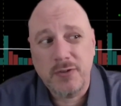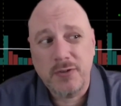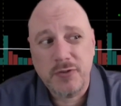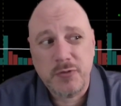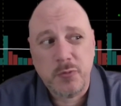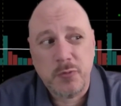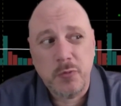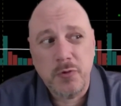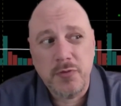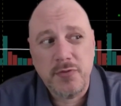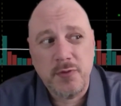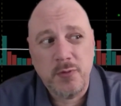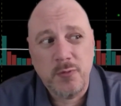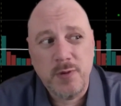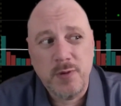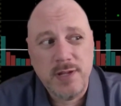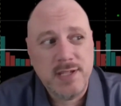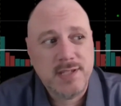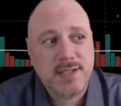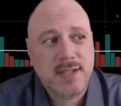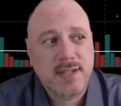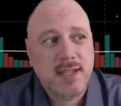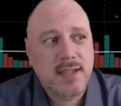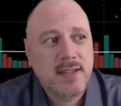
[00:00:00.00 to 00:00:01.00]
worth of
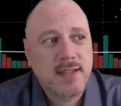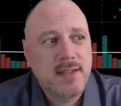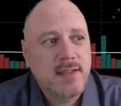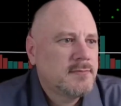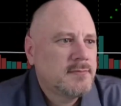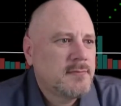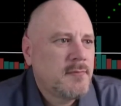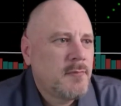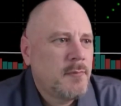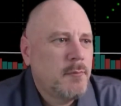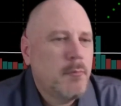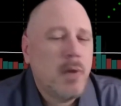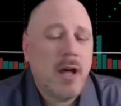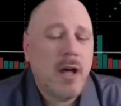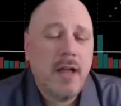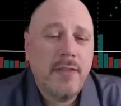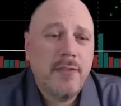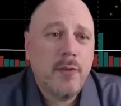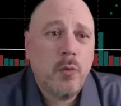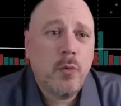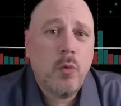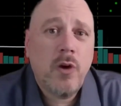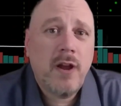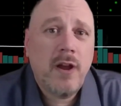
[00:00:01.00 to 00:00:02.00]
risk.
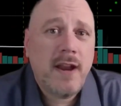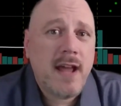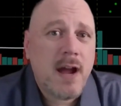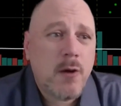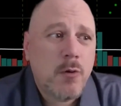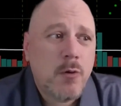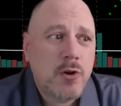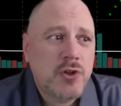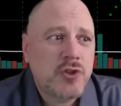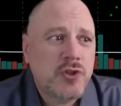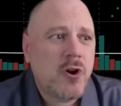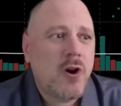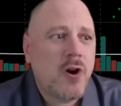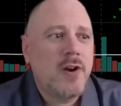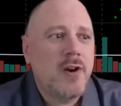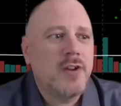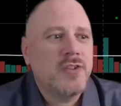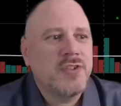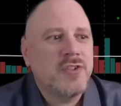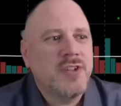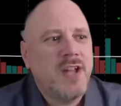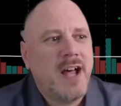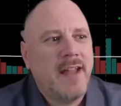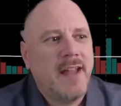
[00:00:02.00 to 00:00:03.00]
But the 1 hour chart
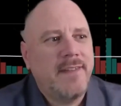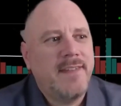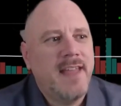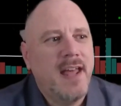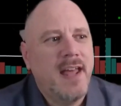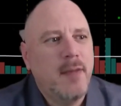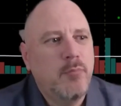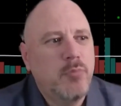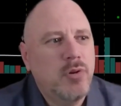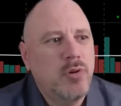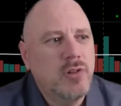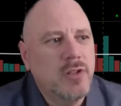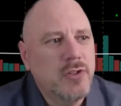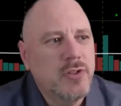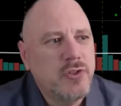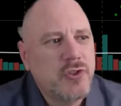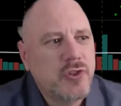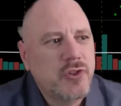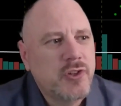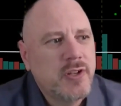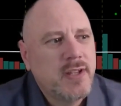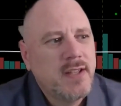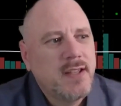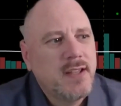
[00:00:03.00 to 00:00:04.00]
is not that
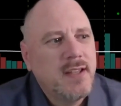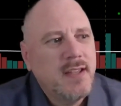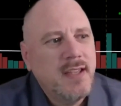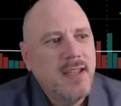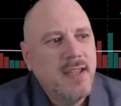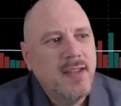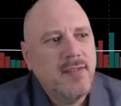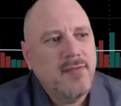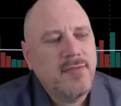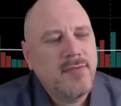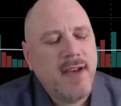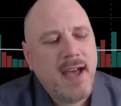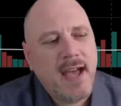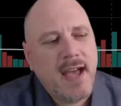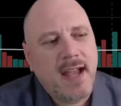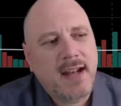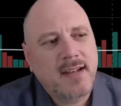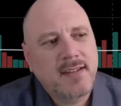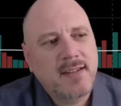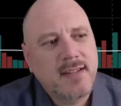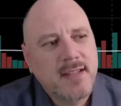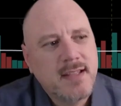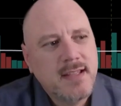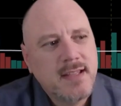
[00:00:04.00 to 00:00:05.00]
bullish. In
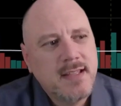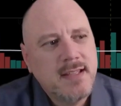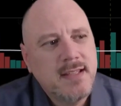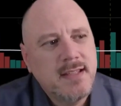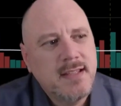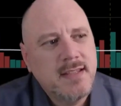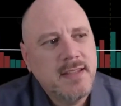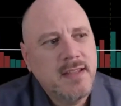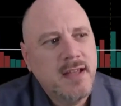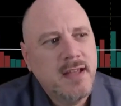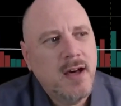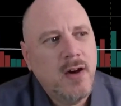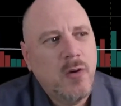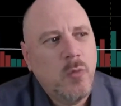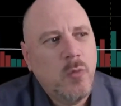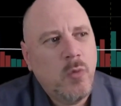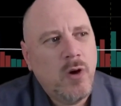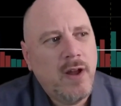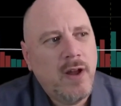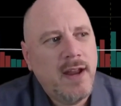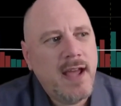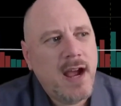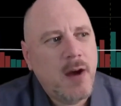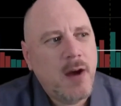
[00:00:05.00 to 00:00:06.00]
fact, the
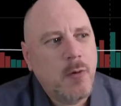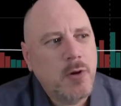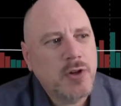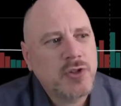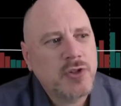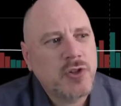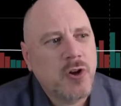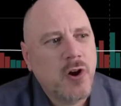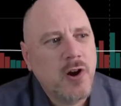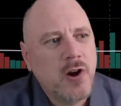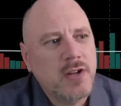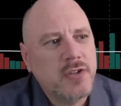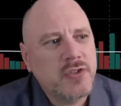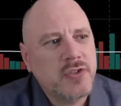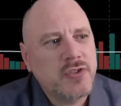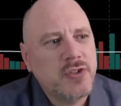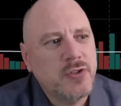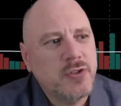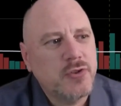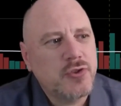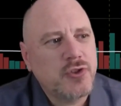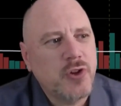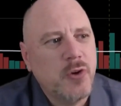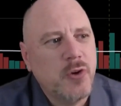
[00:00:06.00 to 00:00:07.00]
1 hour chart is
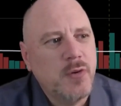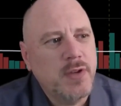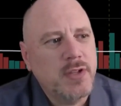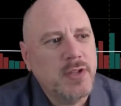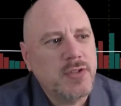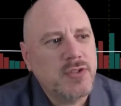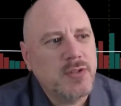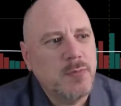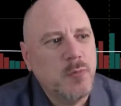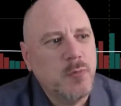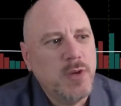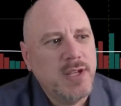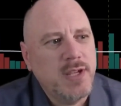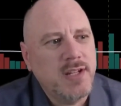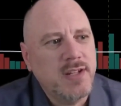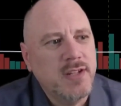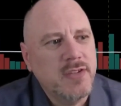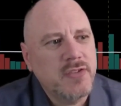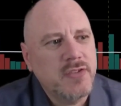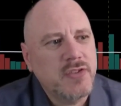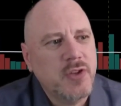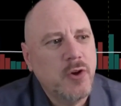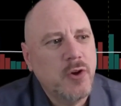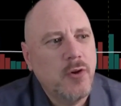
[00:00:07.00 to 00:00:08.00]
still showing some
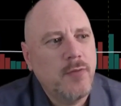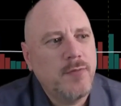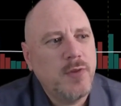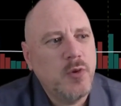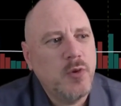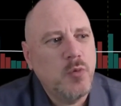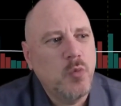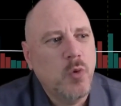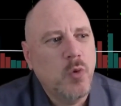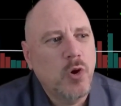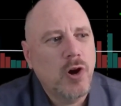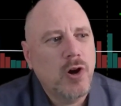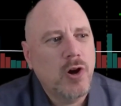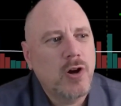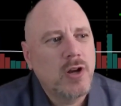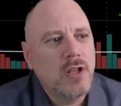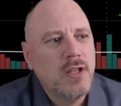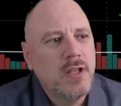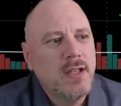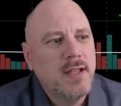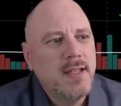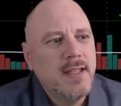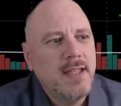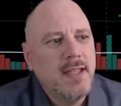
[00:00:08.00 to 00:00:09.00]
weakness. So if you
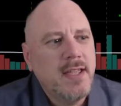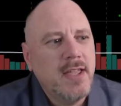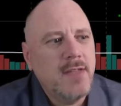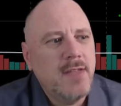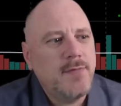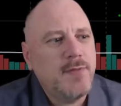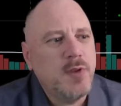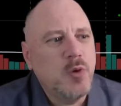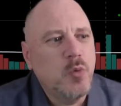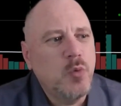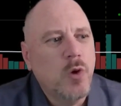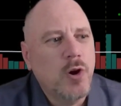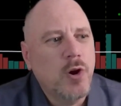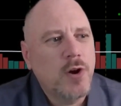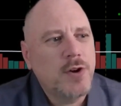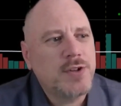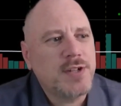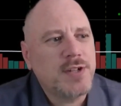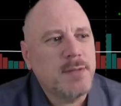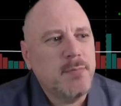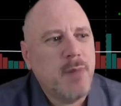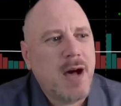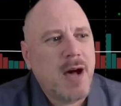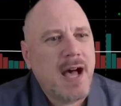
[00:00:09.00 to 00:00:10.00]
were
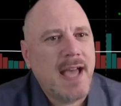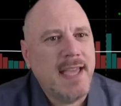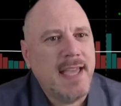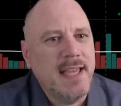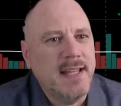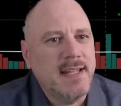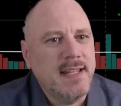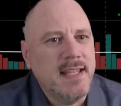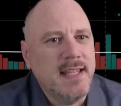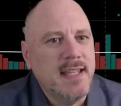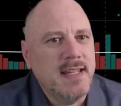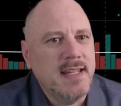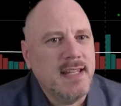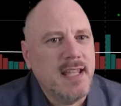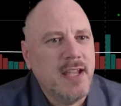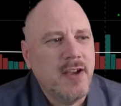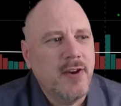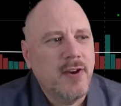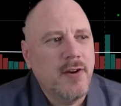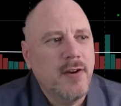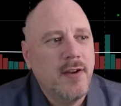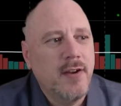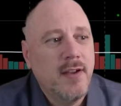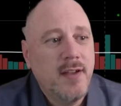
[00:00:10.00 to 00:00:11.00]
to buy it in
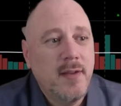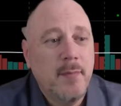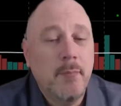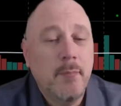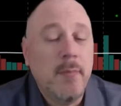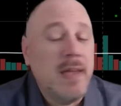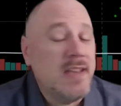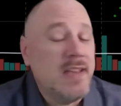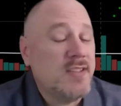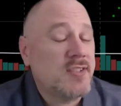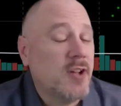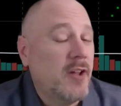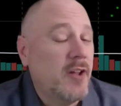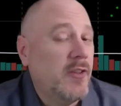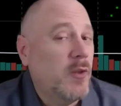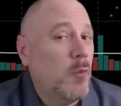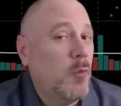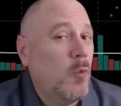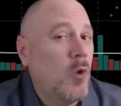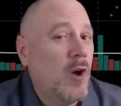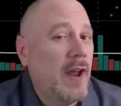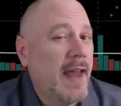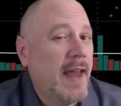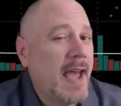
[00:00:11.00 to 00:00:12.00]
here based on the
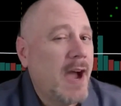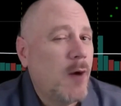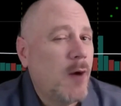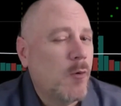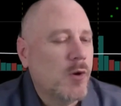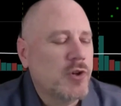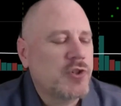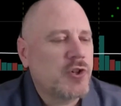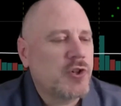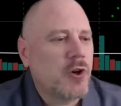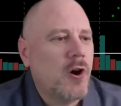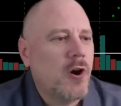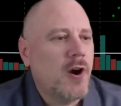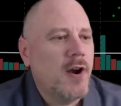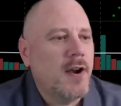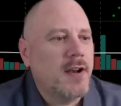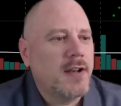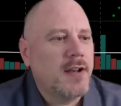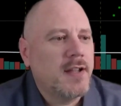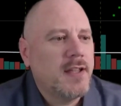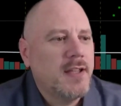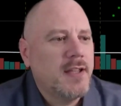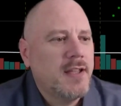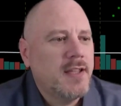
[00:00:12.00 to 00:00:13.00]
1 hour
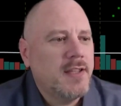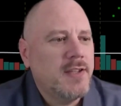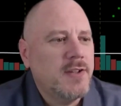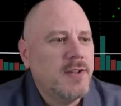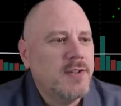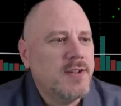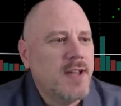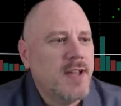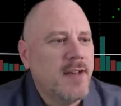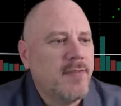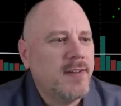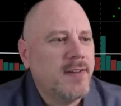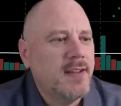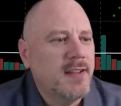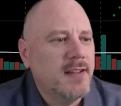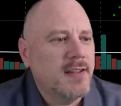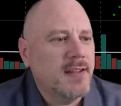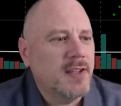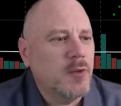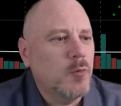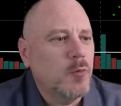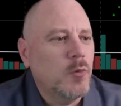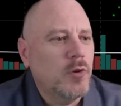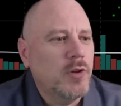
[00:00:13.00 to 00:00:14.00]
chart, you
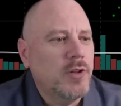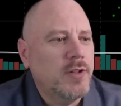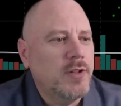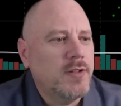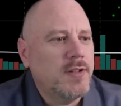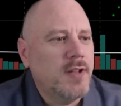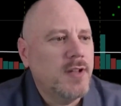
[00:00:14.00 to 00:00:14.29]
definitely would